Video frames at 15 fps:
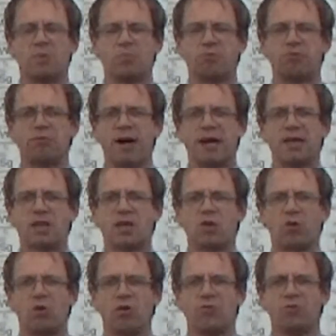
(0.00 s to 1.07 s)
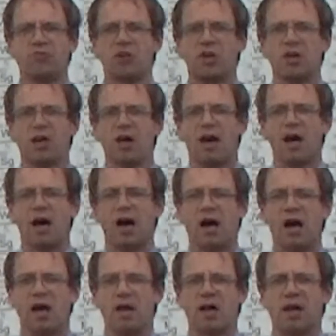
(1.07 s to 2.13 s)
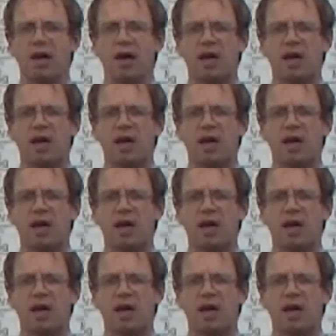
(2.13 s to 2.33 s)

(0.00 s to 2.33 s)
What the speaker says: Practicals are